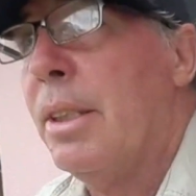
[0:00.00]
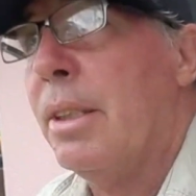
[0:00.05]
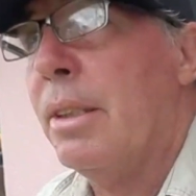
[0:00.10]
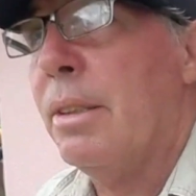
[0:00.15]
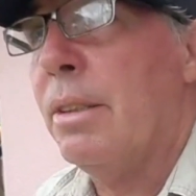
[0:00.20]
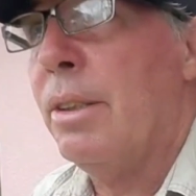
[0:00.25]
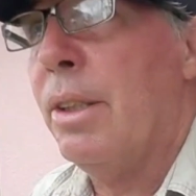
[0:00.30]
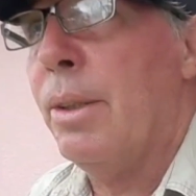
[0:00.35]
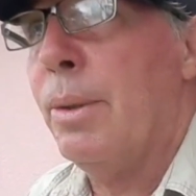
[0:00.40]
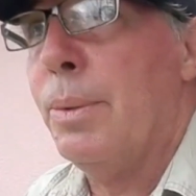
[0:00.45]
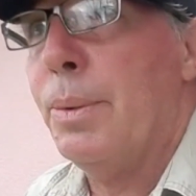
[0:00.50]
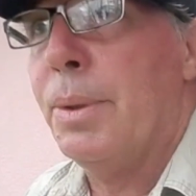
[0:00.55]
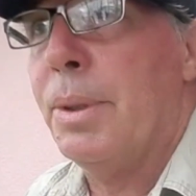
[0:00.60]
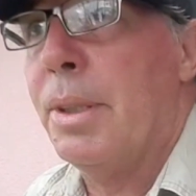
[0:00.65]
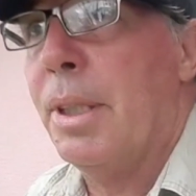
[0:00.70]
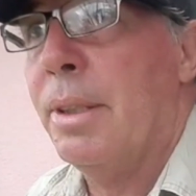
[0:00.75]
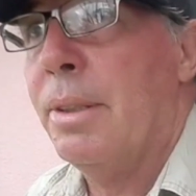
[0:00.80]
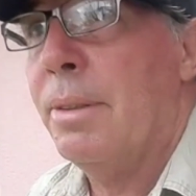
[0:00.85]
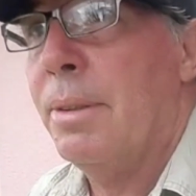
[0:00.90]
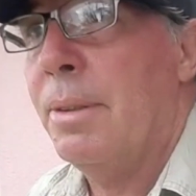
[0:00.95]
to
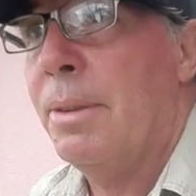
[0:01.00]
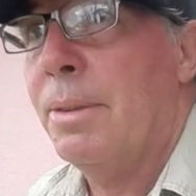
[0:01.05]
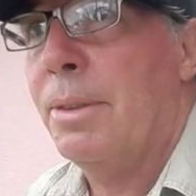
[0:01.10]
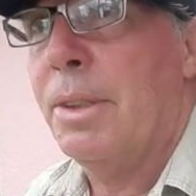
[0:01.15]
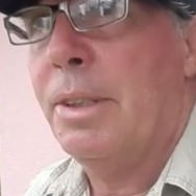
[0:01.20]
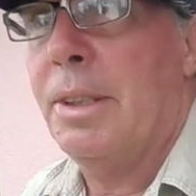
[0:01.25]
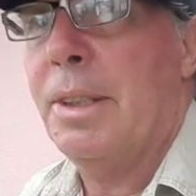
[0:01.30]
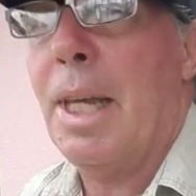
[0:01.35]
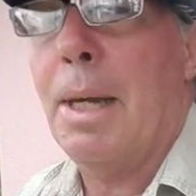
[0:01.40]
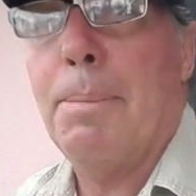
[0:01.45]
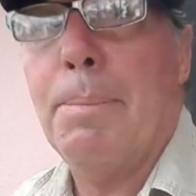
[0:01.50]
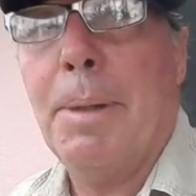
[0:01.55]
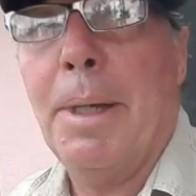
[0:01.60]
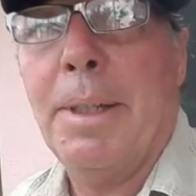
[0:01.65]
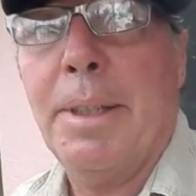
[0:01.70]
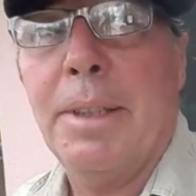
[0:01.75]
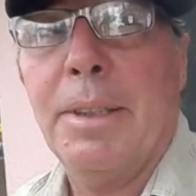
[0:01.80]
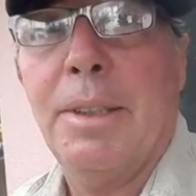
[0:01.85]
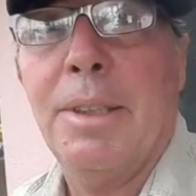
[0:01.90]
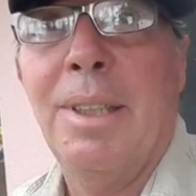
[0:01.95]
use step
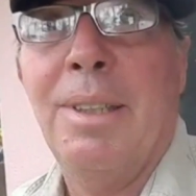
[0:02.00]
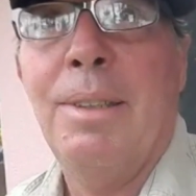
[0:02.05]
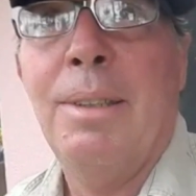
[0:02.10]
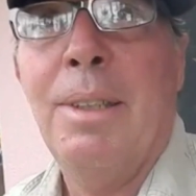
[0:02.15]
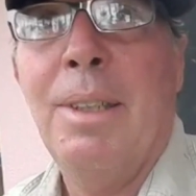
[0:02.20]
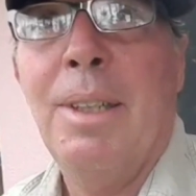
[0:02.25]
ladders,